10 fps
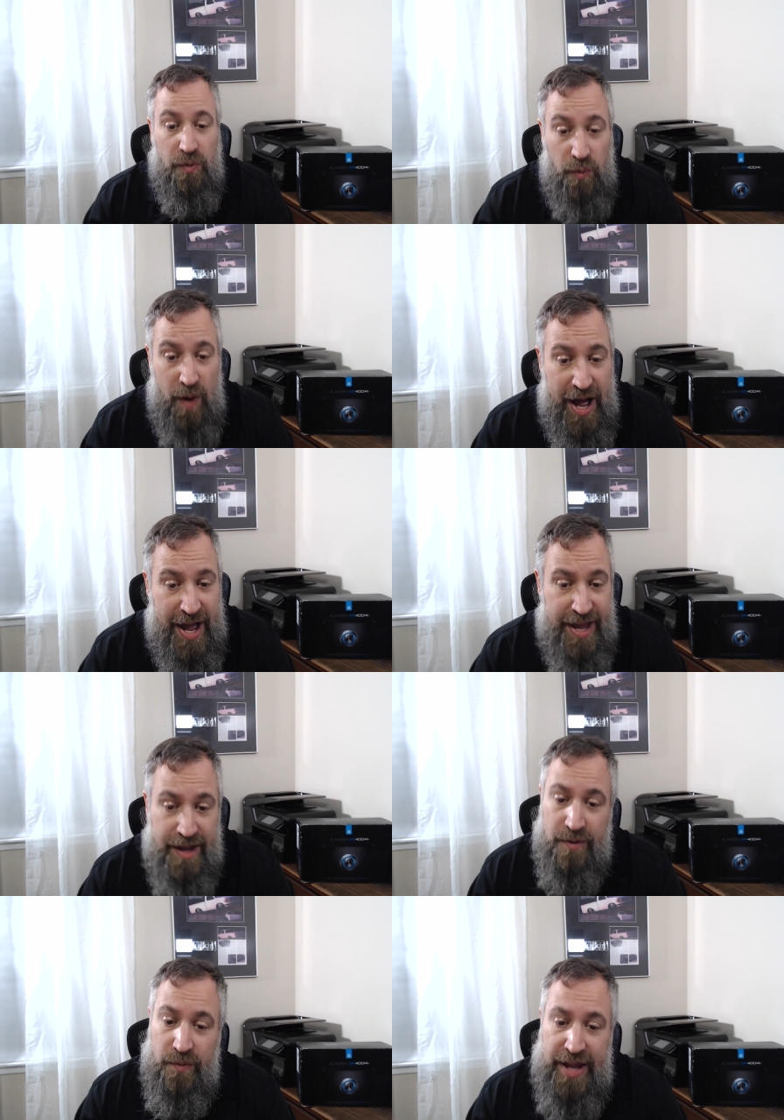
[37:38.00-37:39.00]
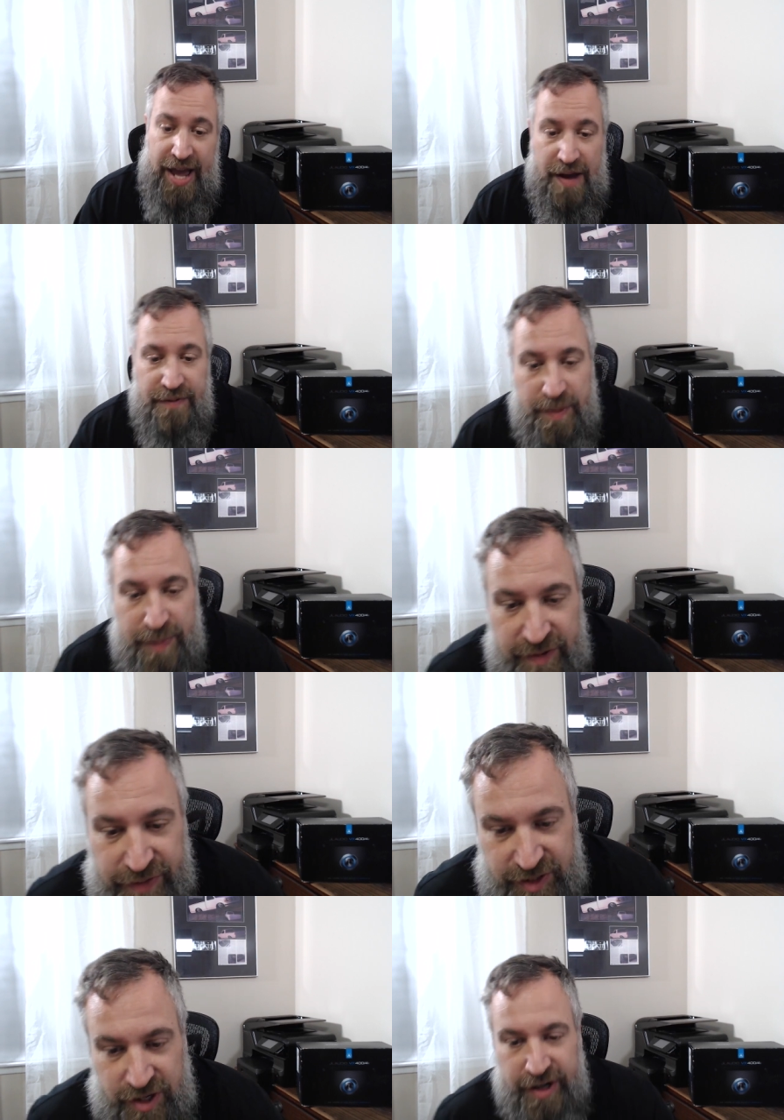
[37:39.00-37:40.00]
why? We have it
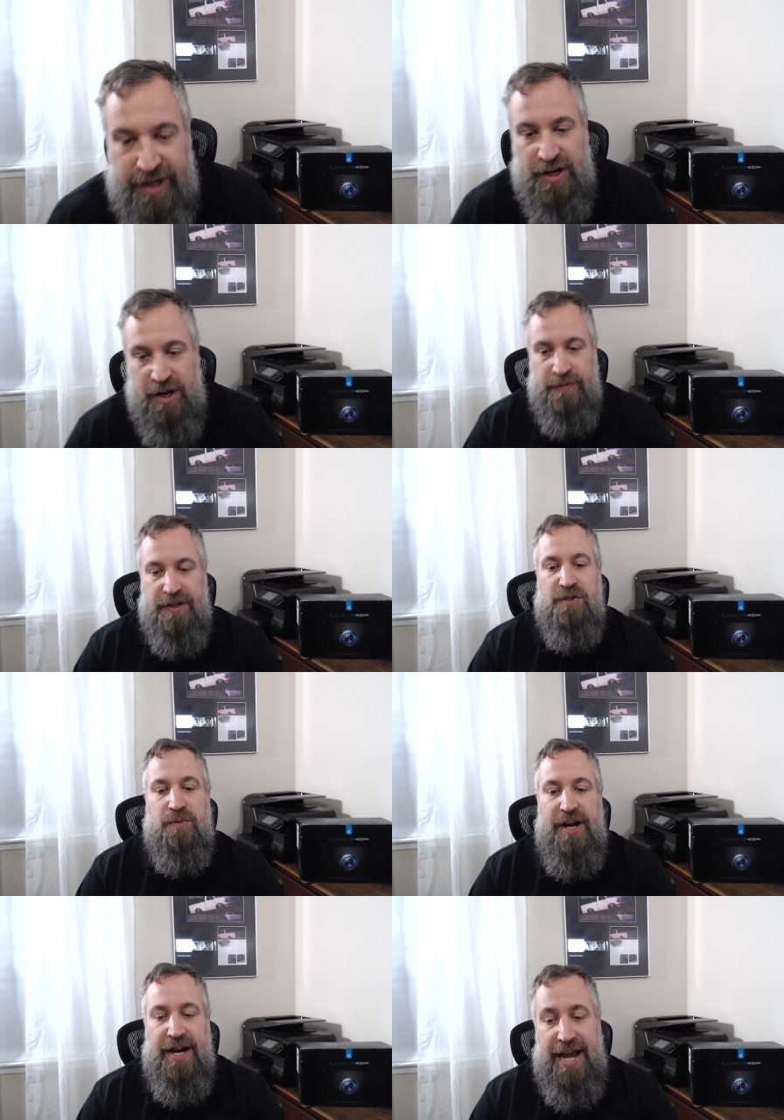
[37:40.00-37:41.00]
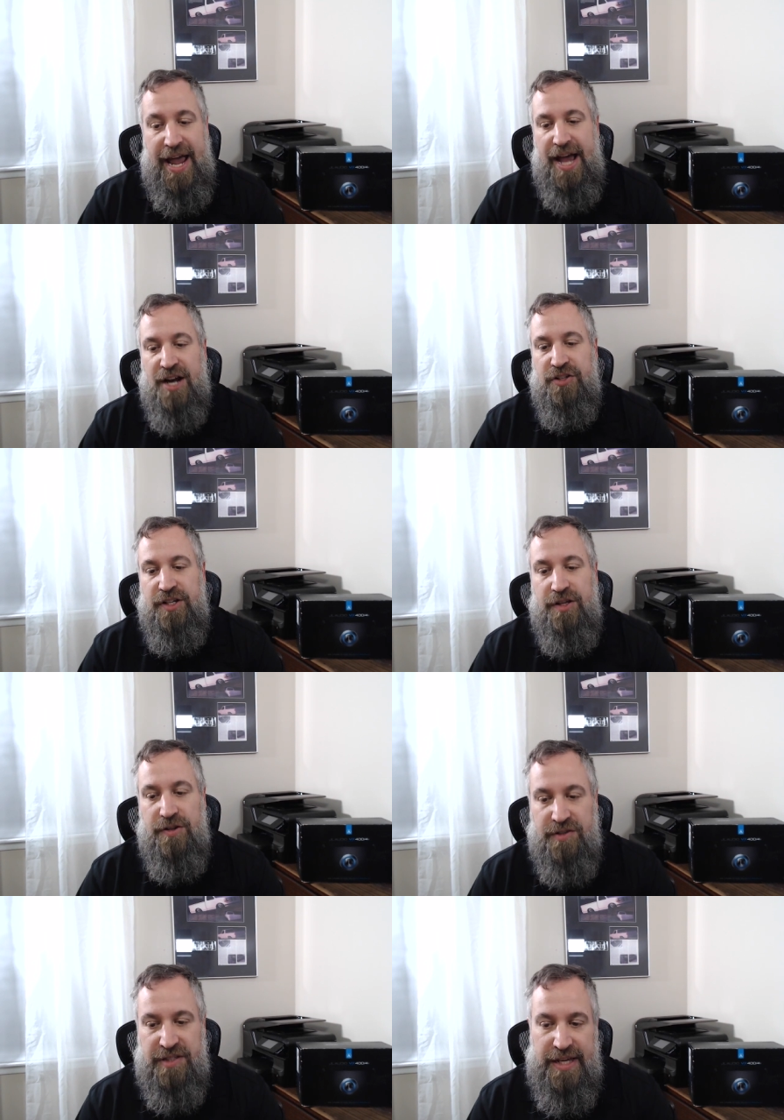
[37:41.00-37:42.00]
above the target curve because we're going to actually
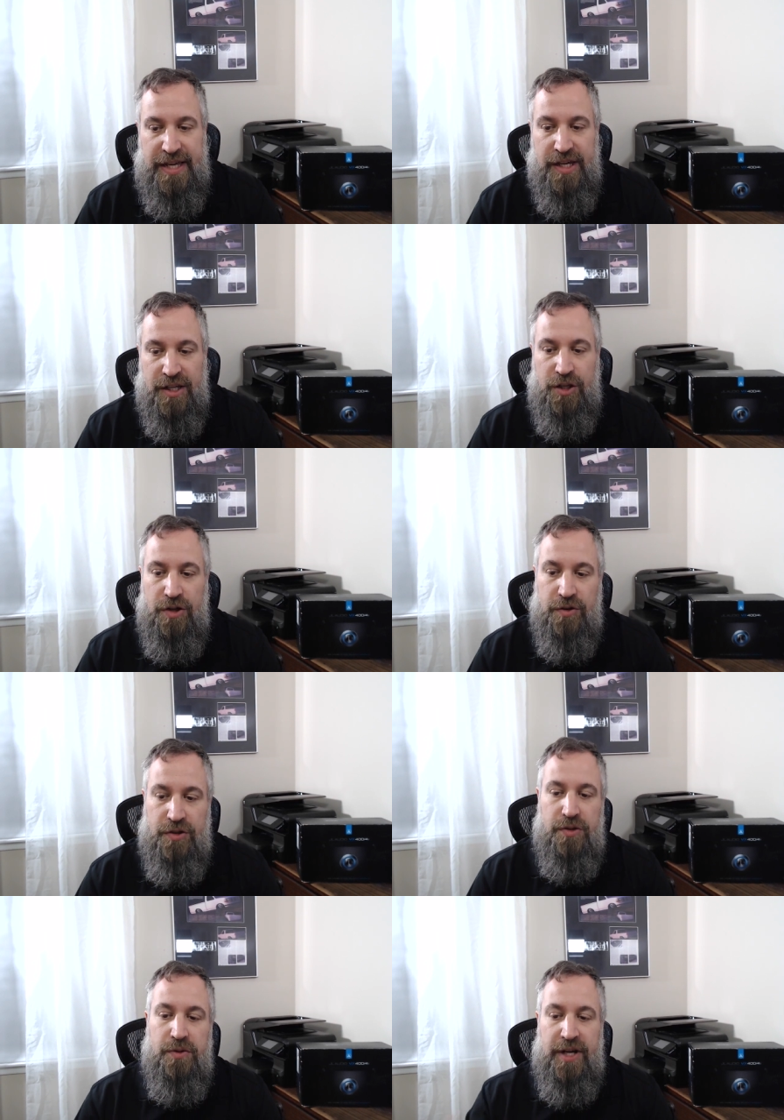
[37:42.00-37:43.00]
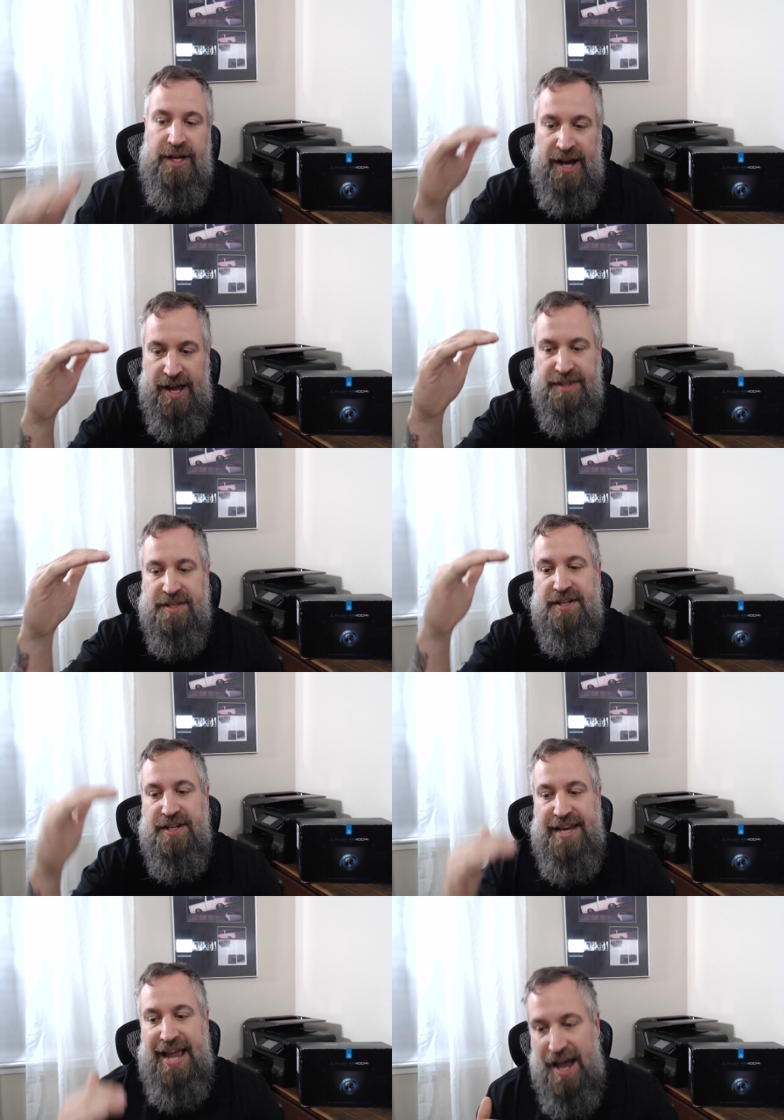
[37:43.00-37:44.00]
use the EQ to cut
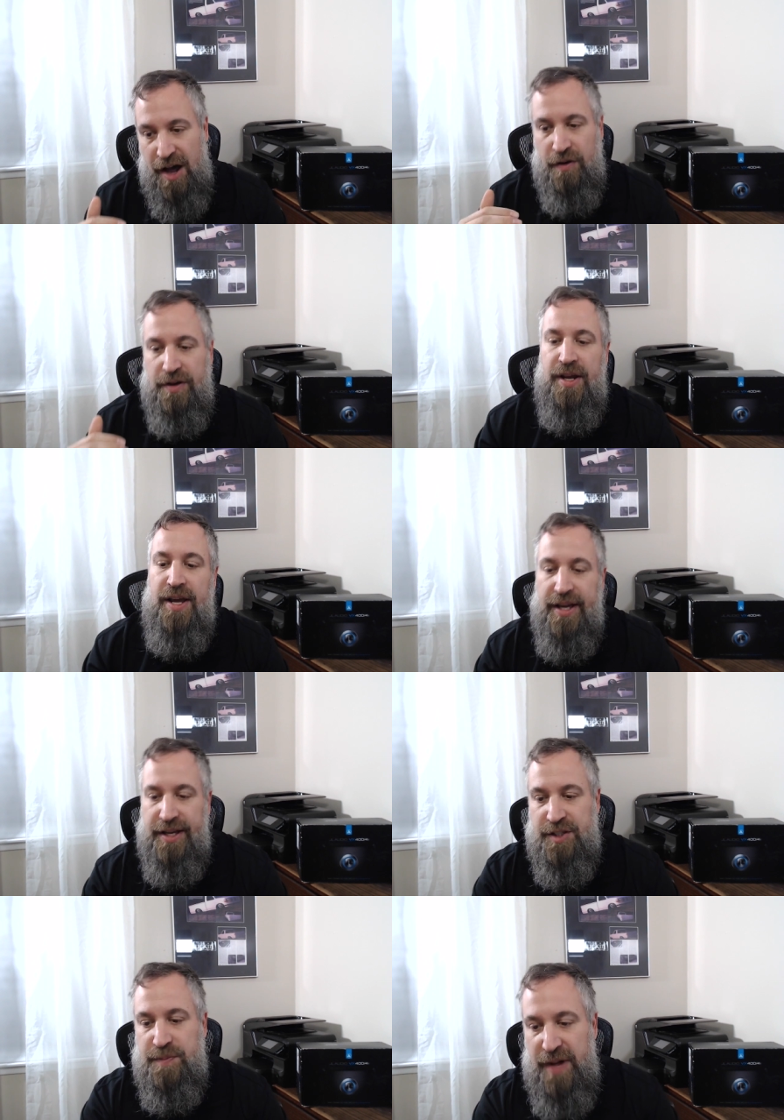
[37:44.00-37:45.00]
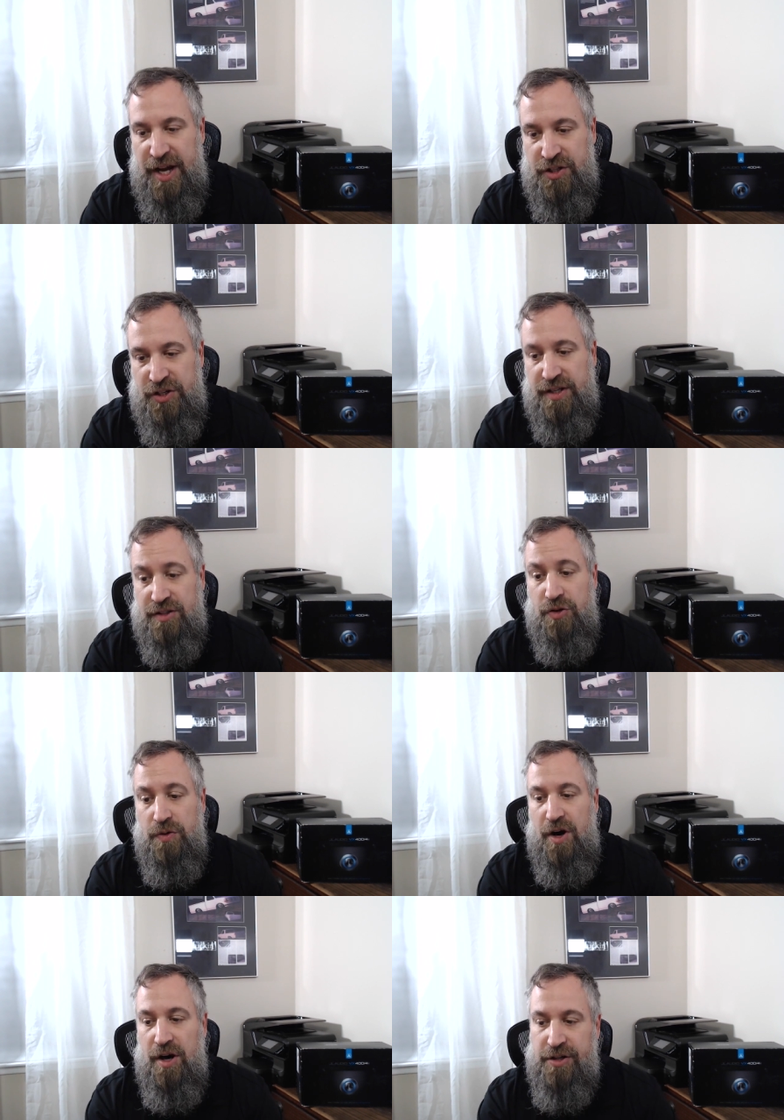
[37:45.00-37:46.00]
down as much
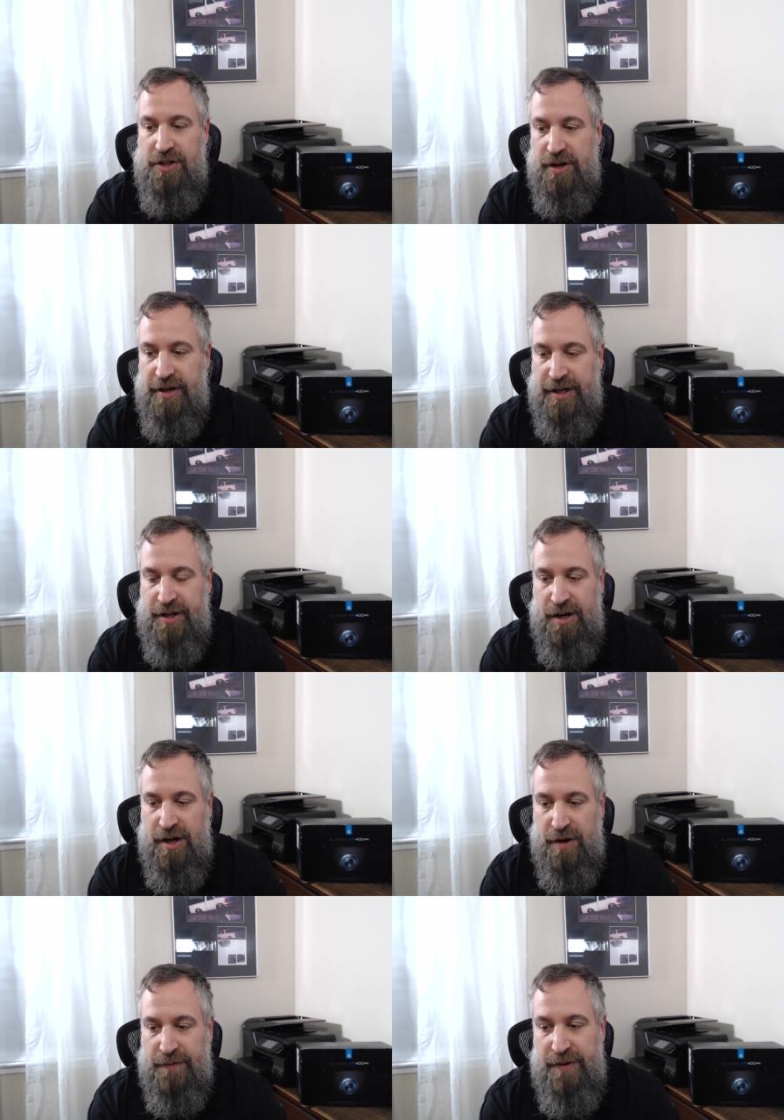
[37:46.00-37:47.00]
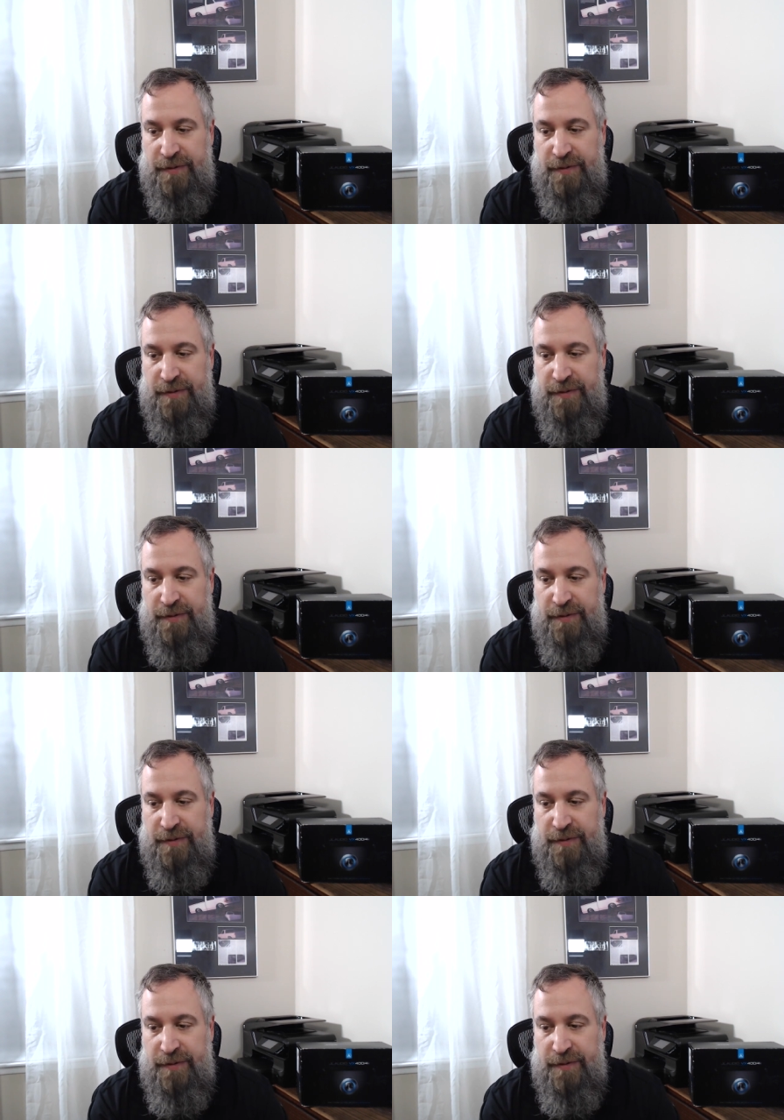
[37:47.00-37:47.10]
to our target curve.